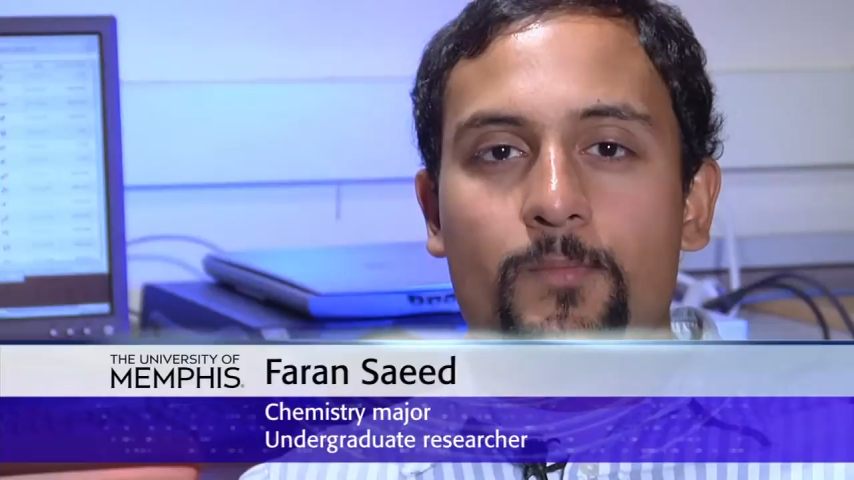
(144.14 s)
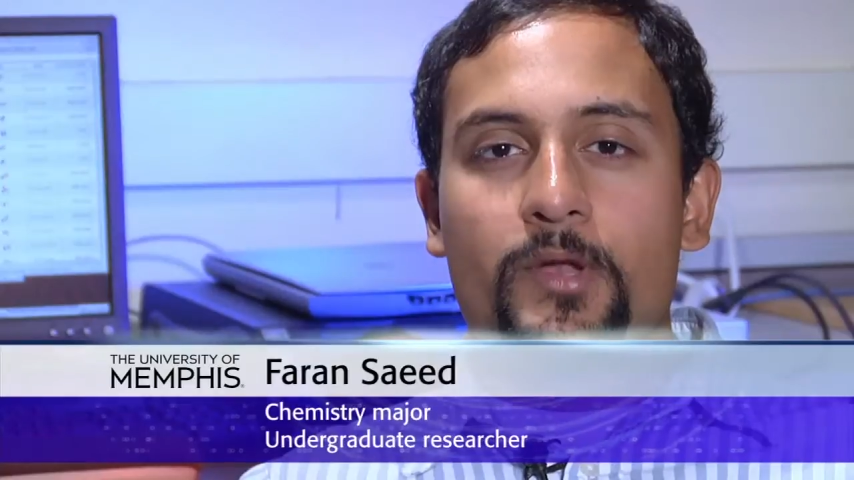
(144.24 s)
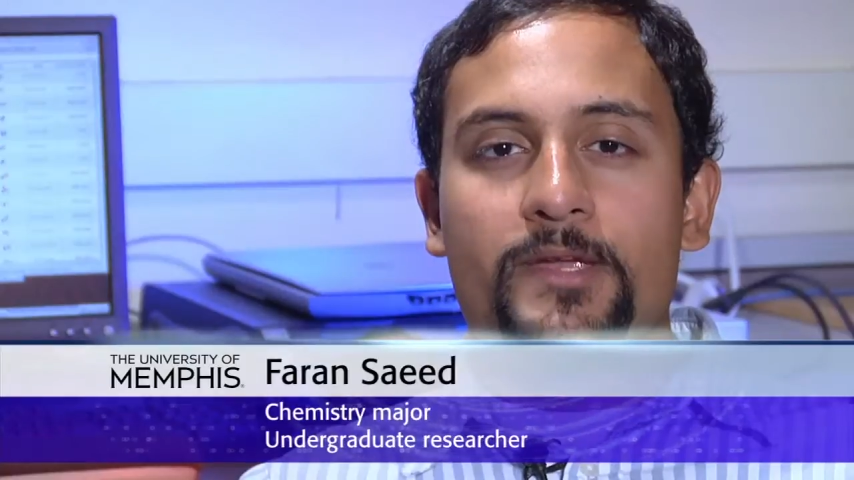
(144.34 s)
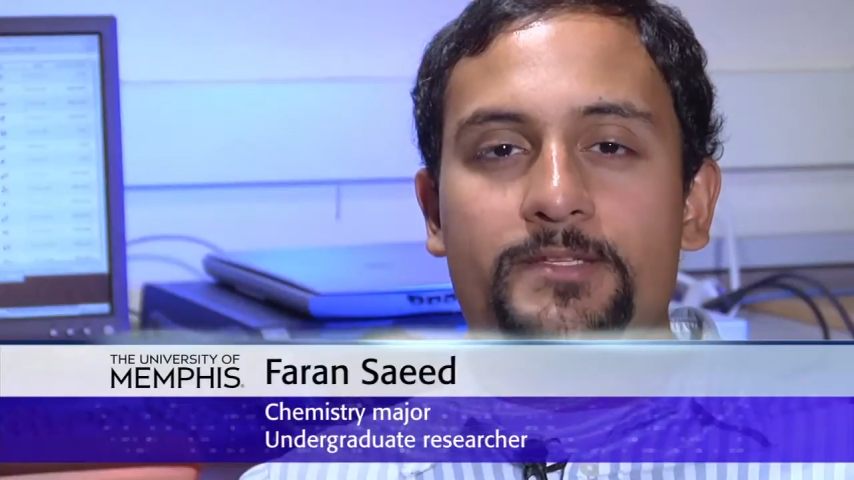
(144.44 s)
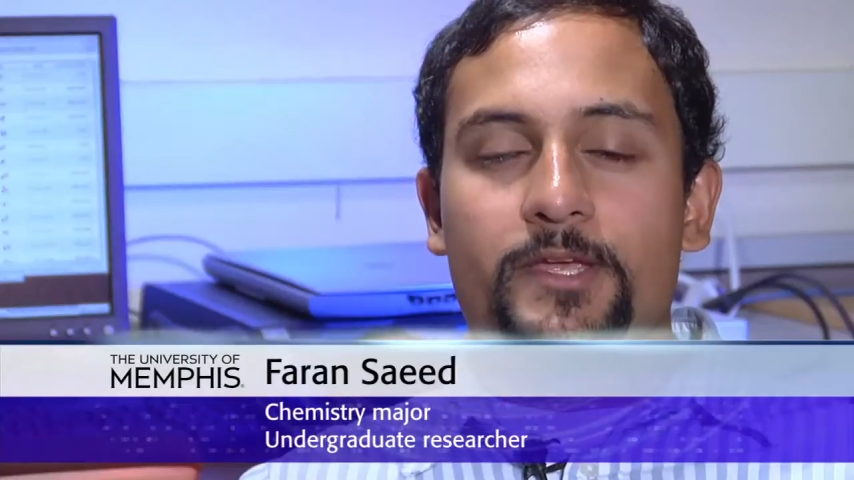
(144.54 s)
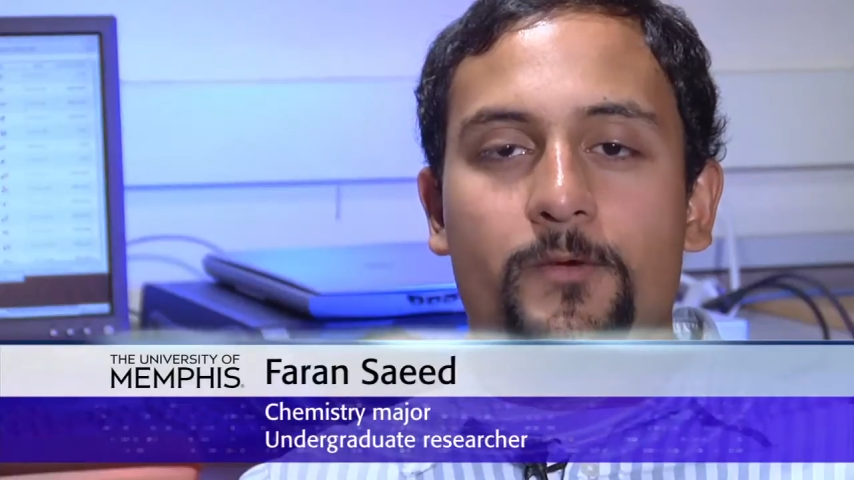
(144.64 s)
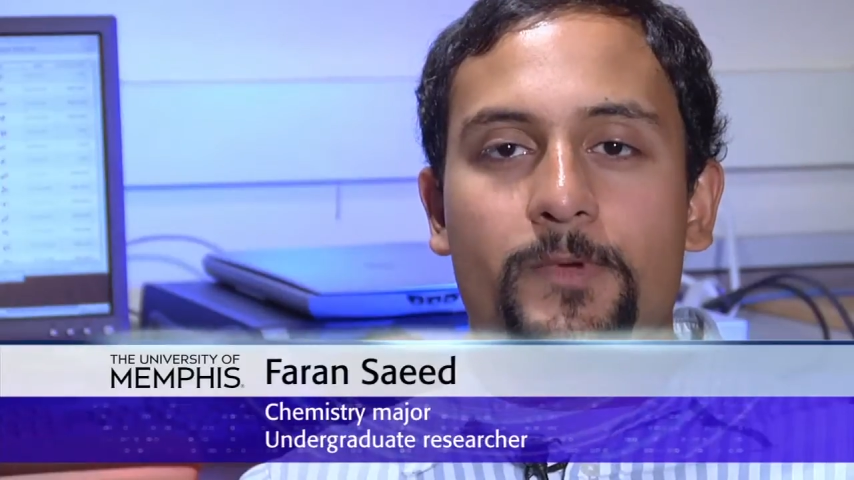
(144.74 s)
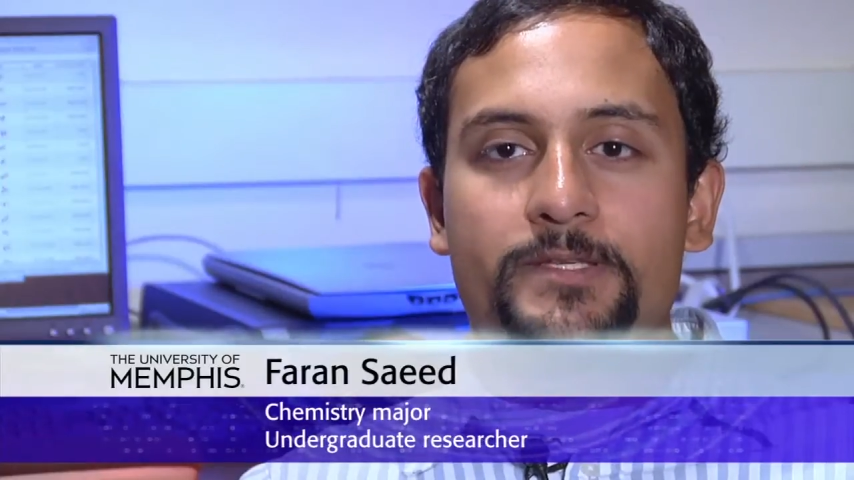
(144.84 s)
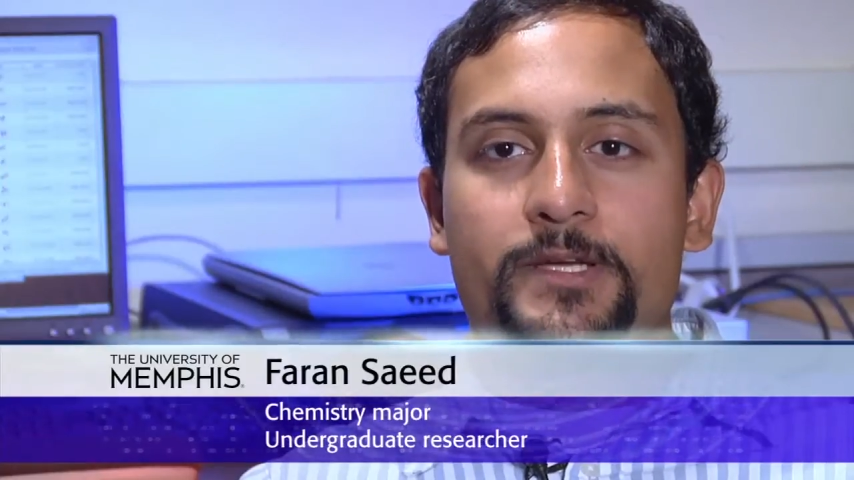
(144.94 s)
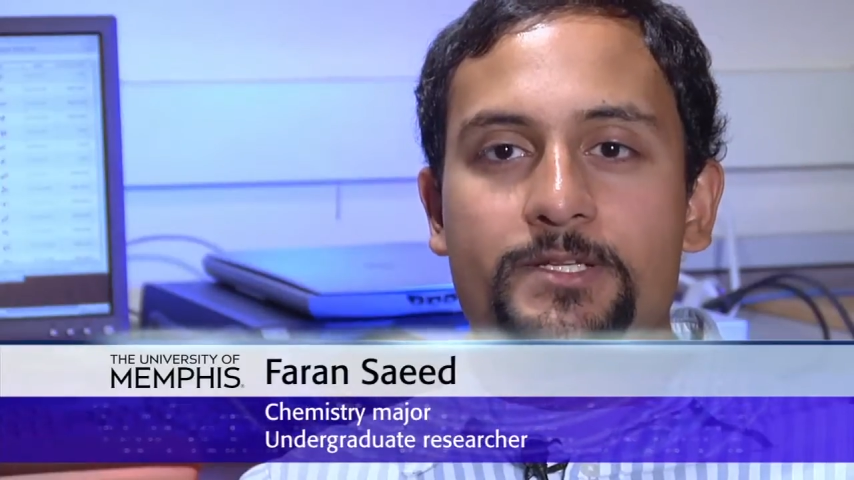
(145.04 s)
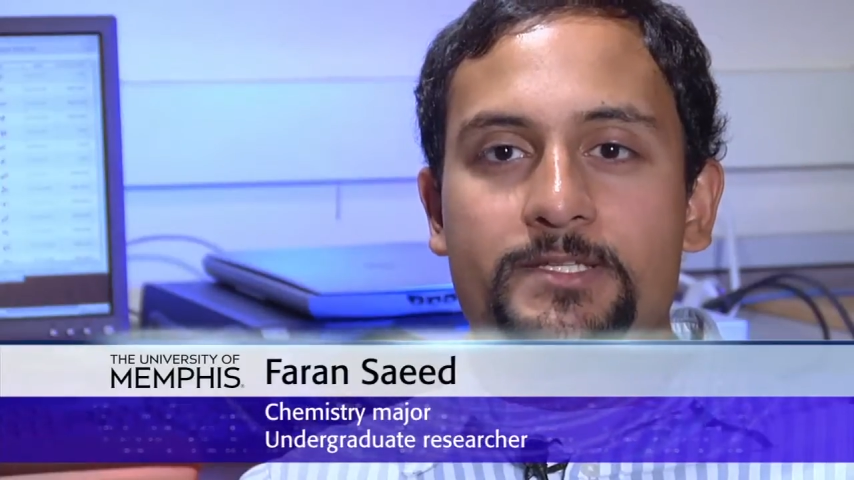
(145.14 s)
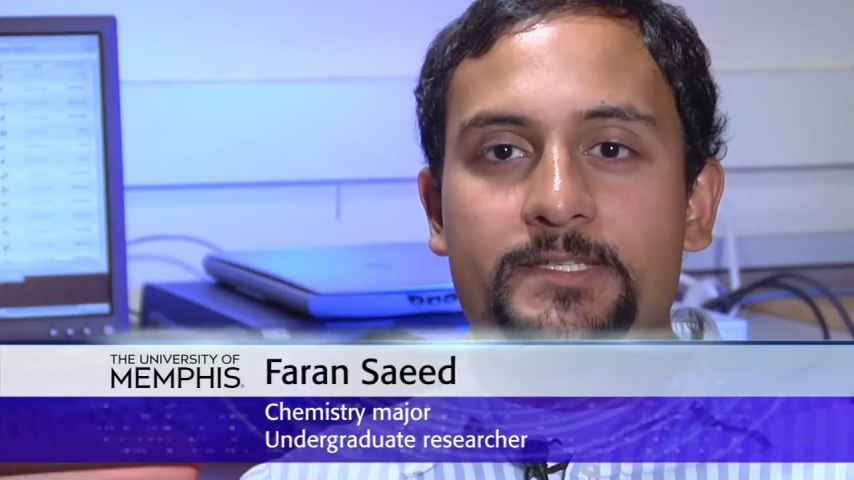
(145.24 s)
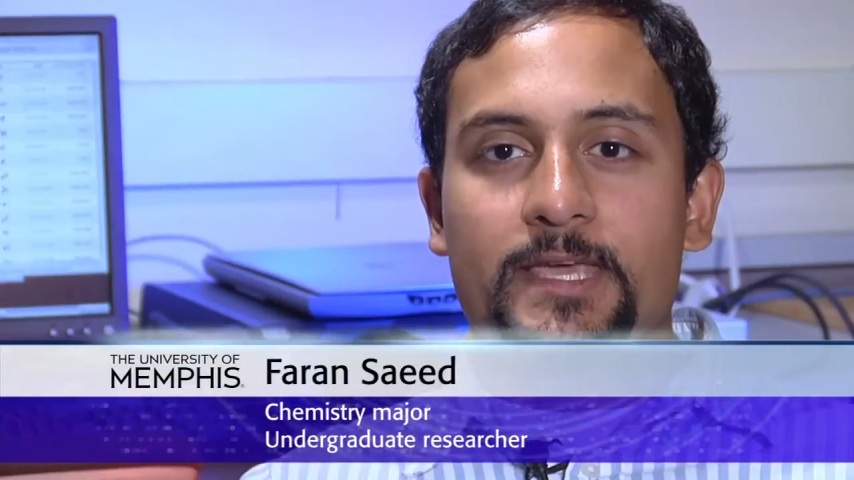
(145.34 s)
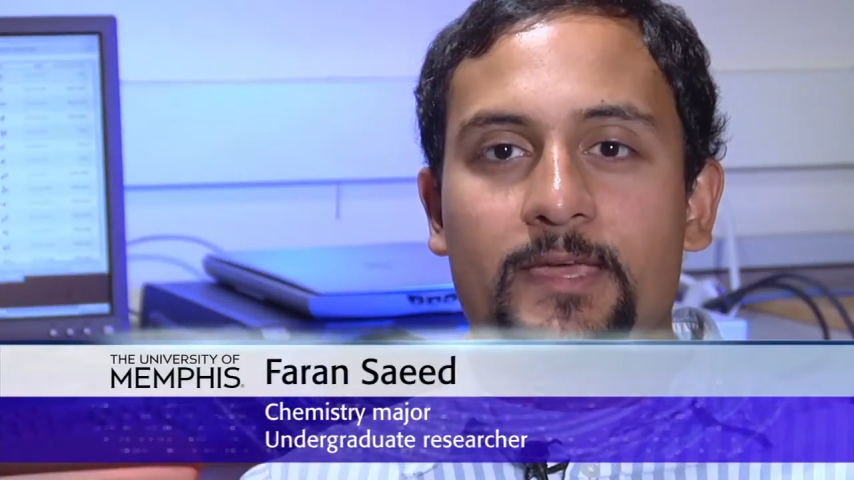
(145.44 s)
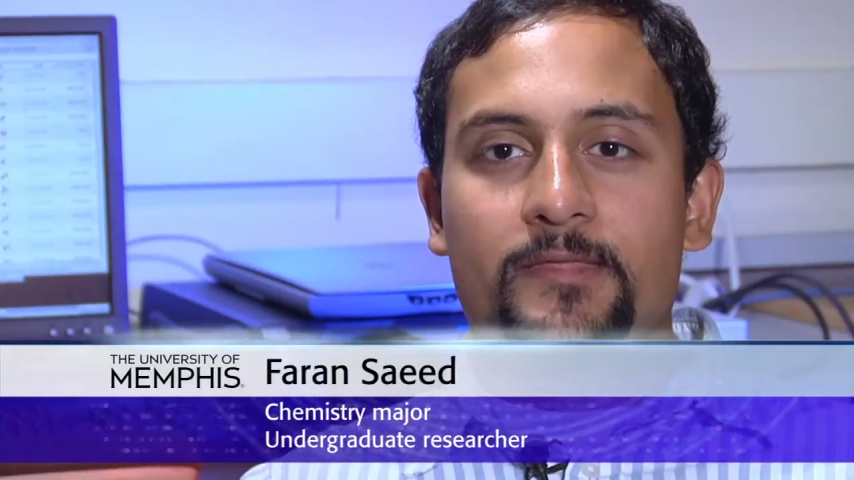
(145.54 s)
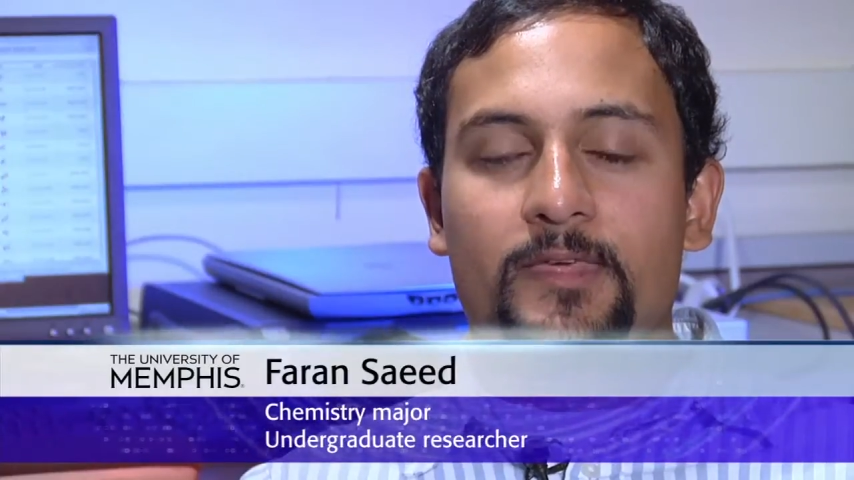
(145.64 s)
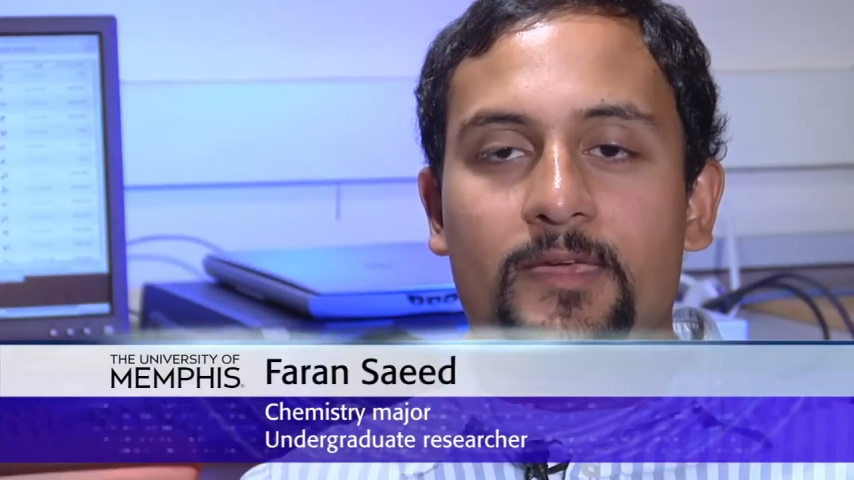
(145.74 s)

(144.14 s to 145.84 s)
put into your research and seeing